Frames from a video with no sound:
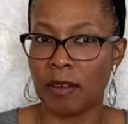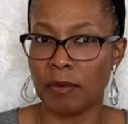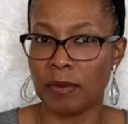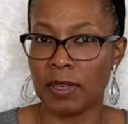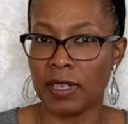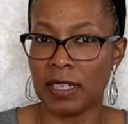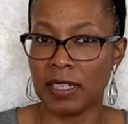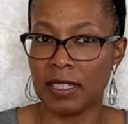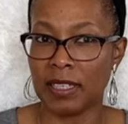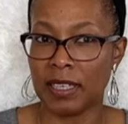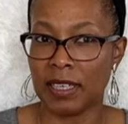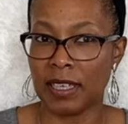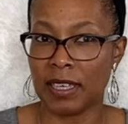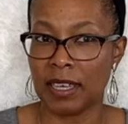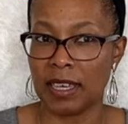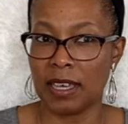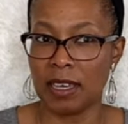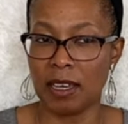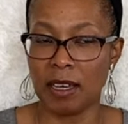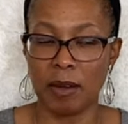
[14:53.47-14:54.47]
I wanted to
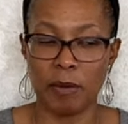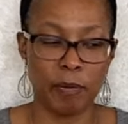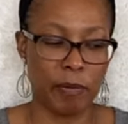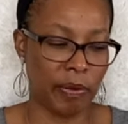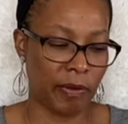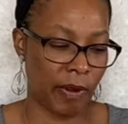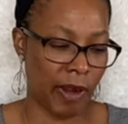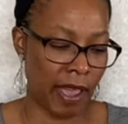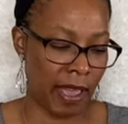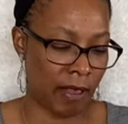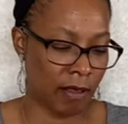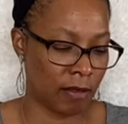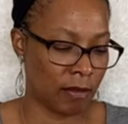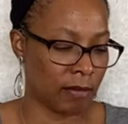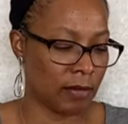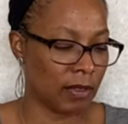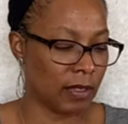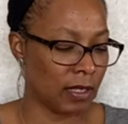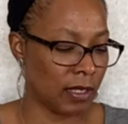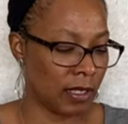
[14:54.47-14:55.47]
get a
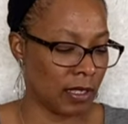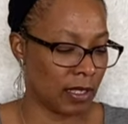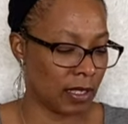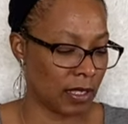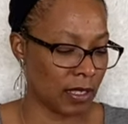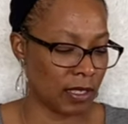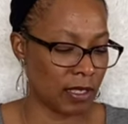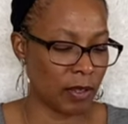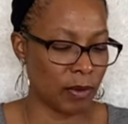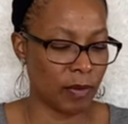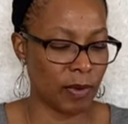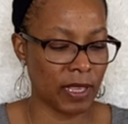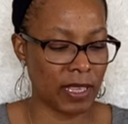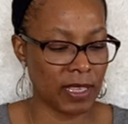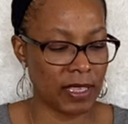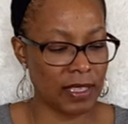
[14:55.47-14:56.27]
brown look so